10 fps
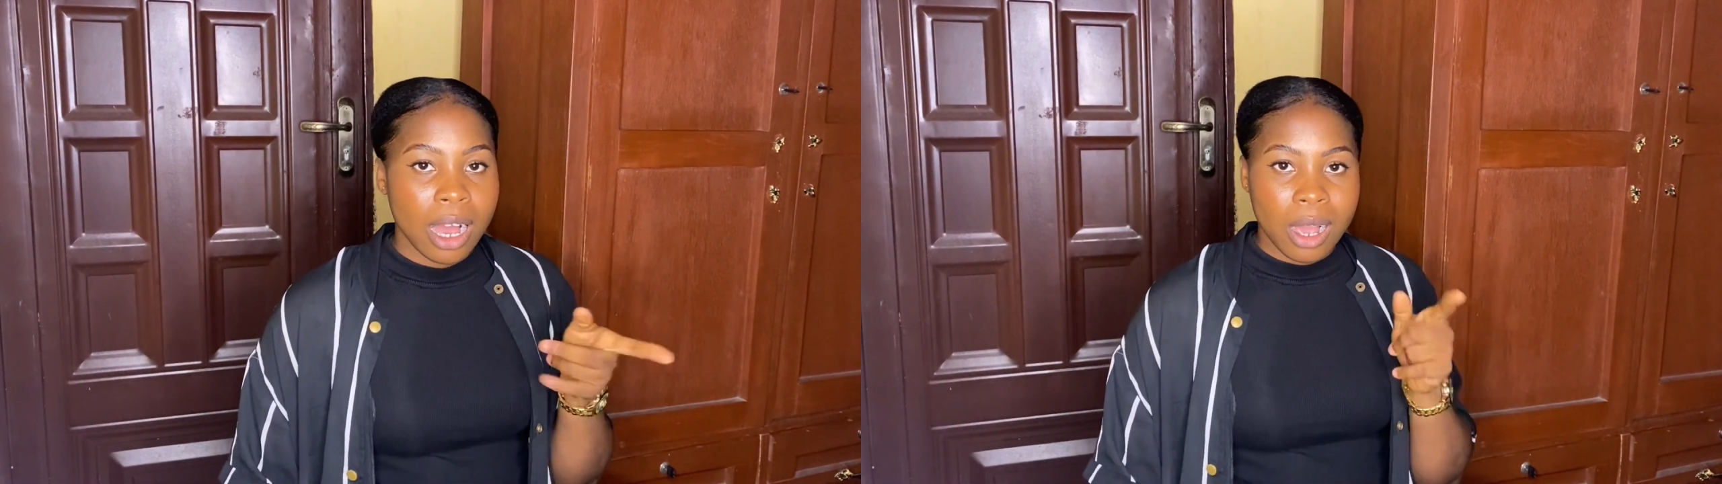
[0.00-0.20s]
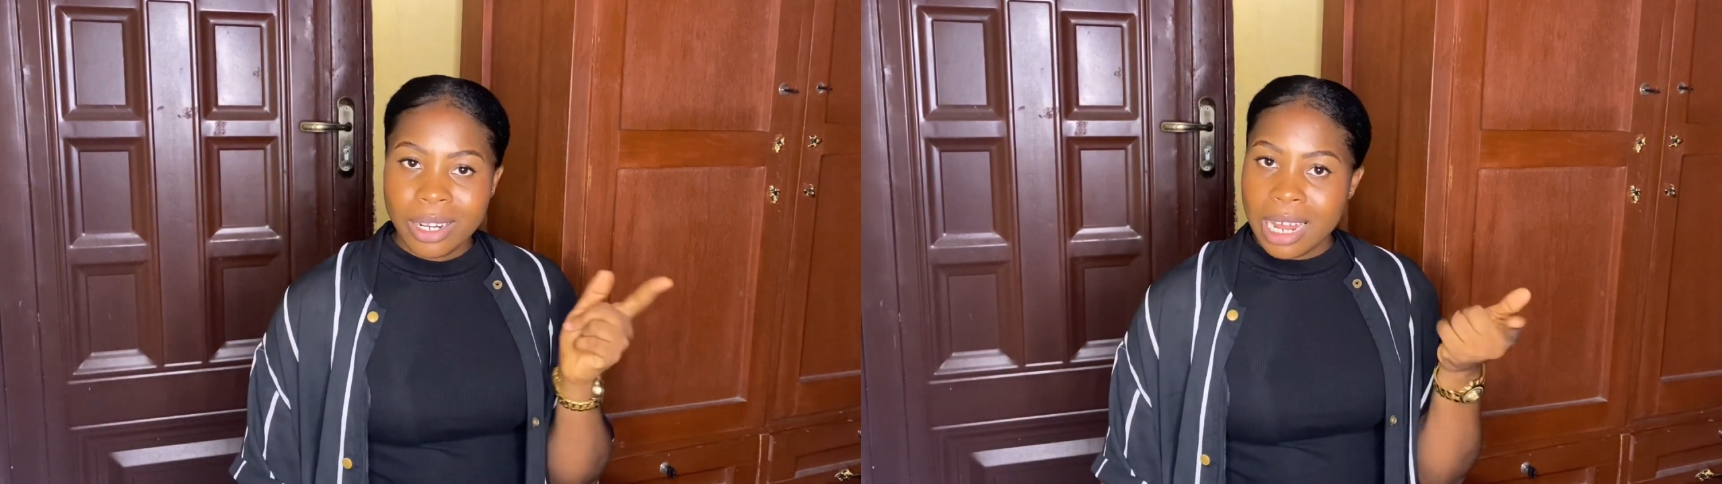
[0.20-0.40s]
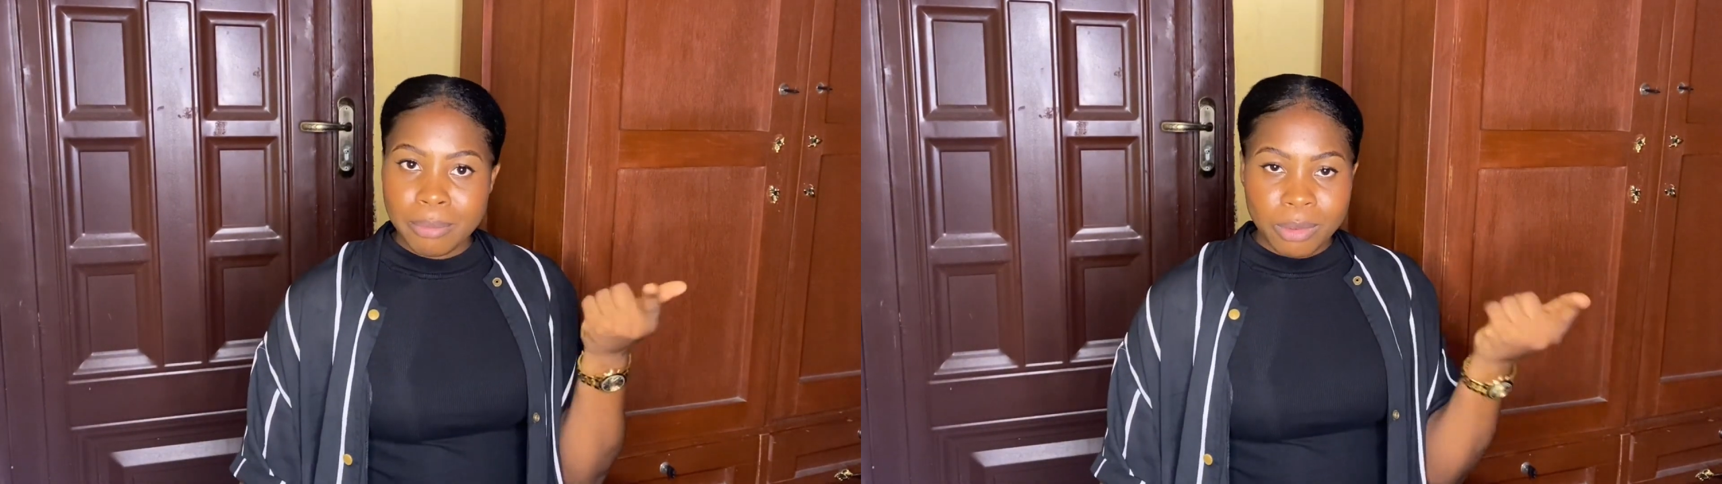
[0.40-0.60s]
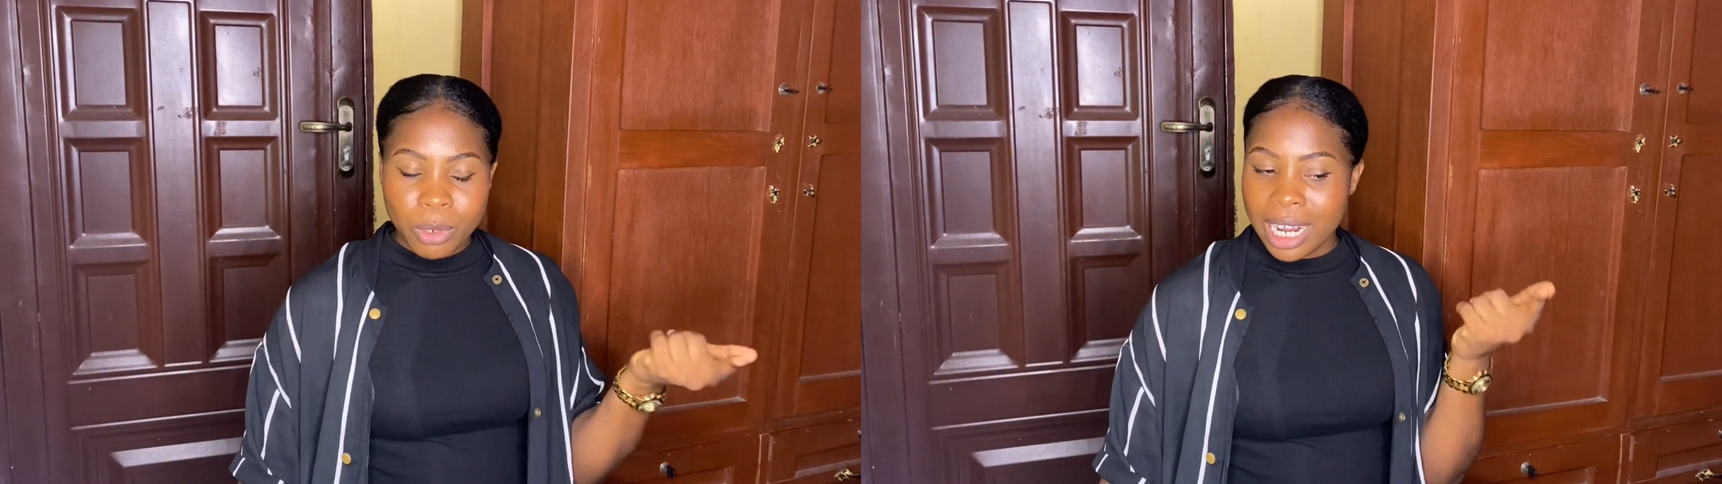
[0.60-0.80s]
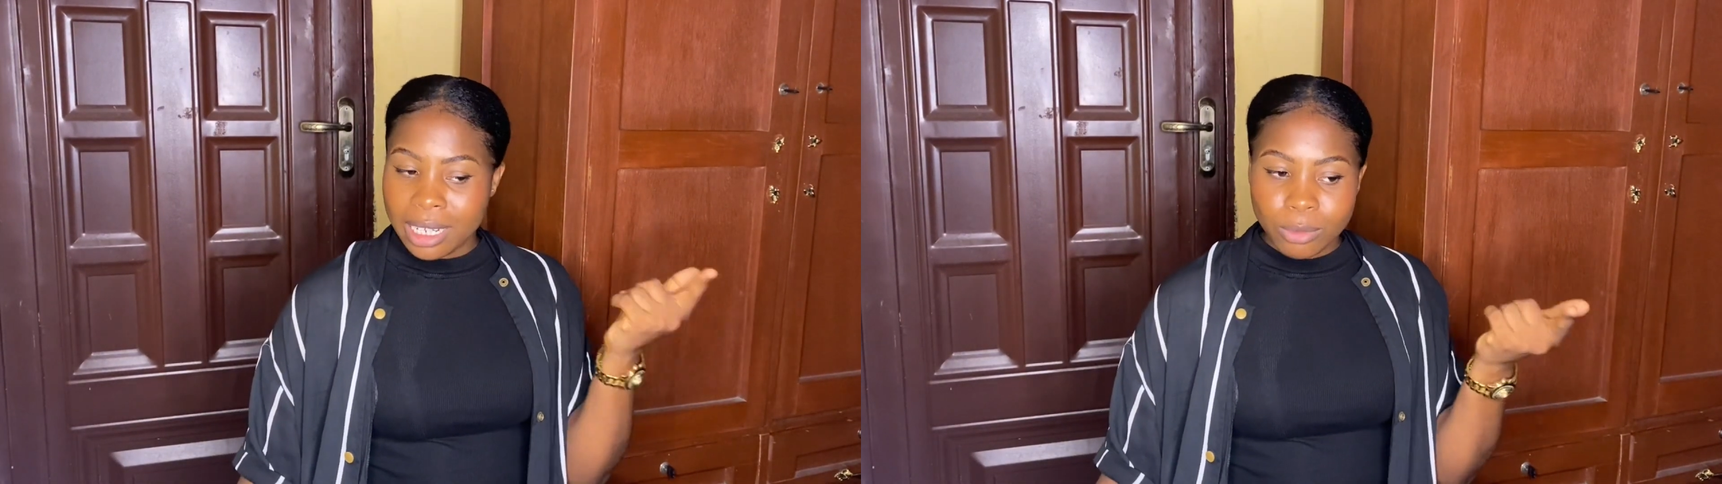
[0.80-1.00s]
when
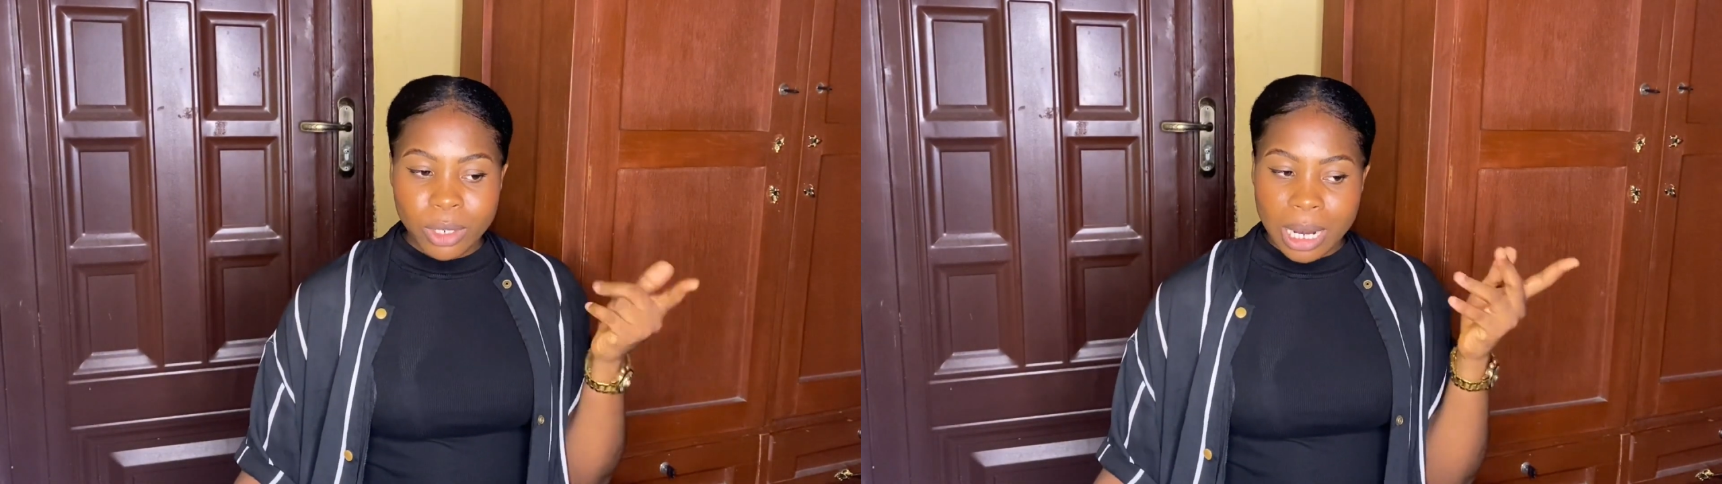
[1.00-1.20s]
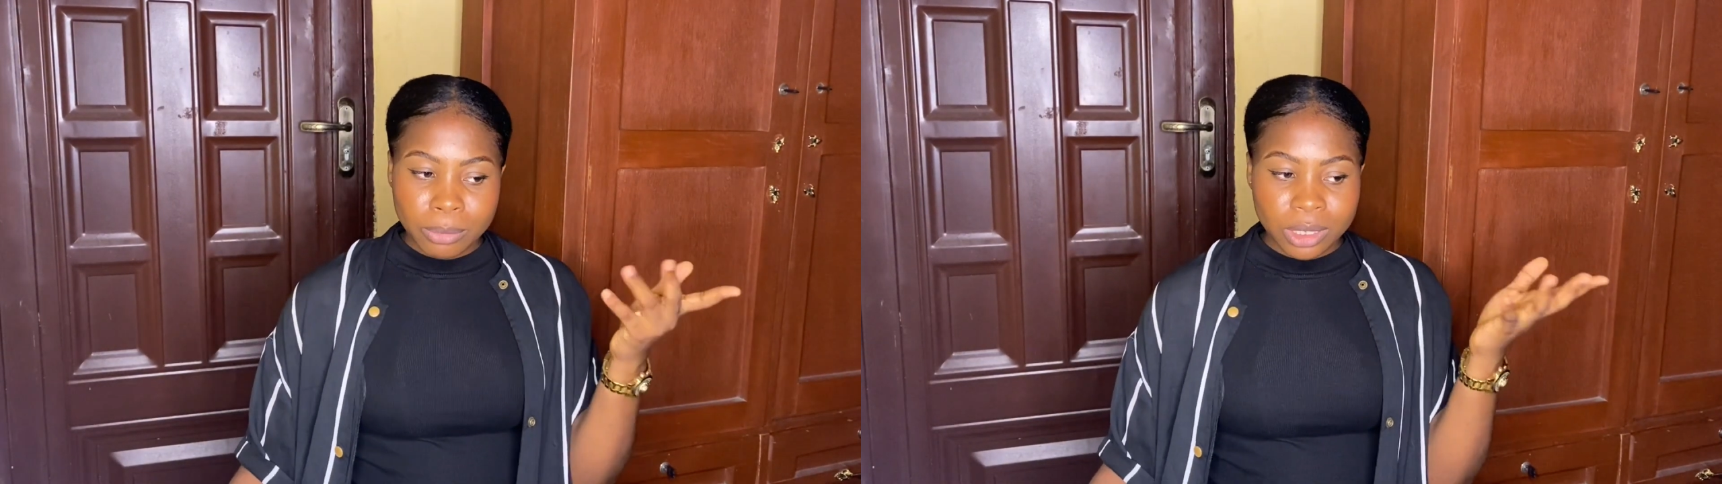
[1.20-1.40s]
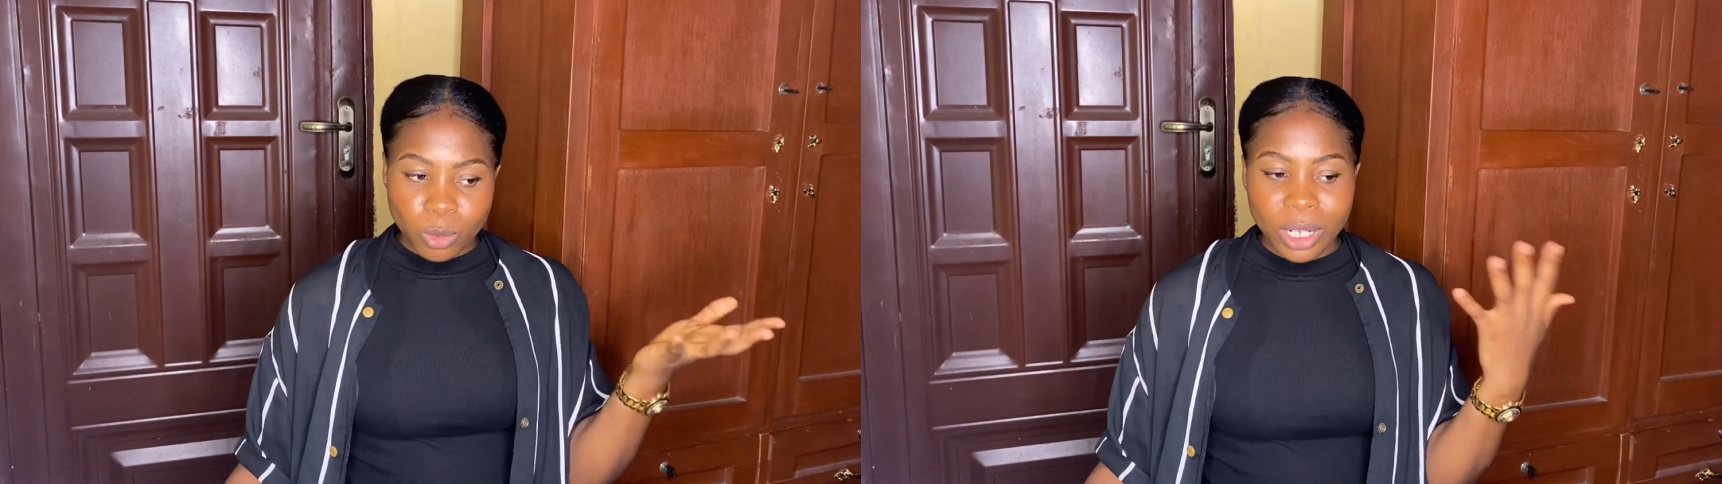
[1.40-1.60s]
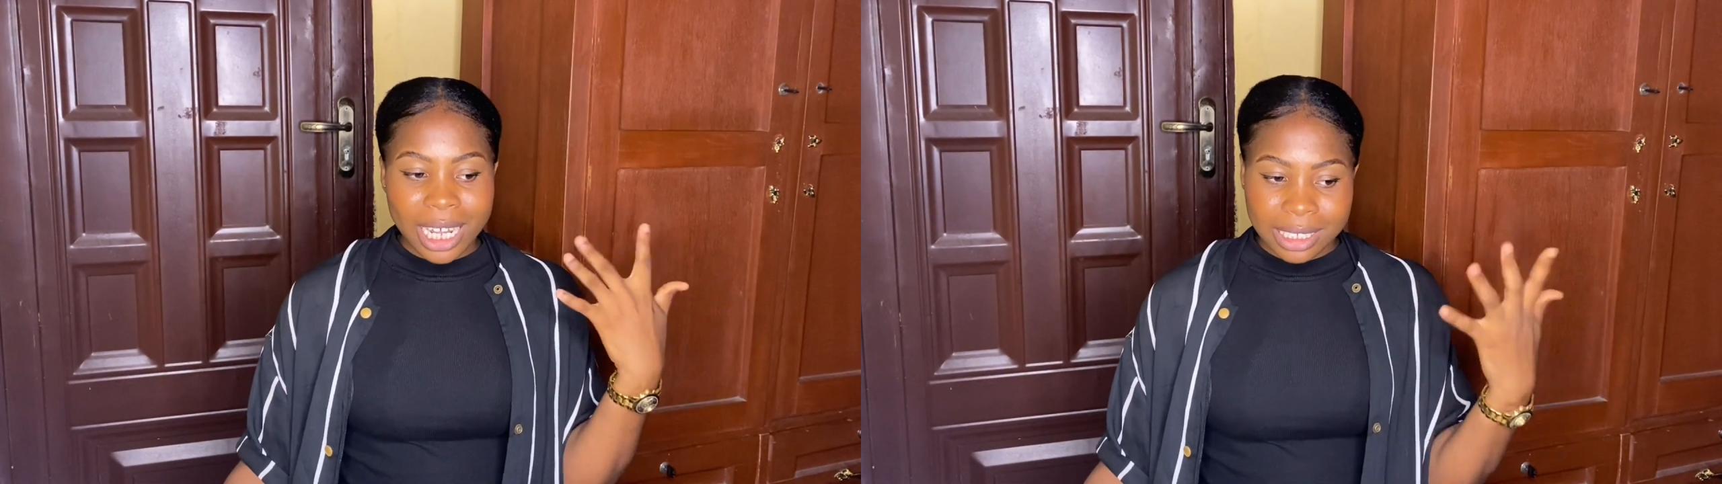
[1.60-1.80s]
I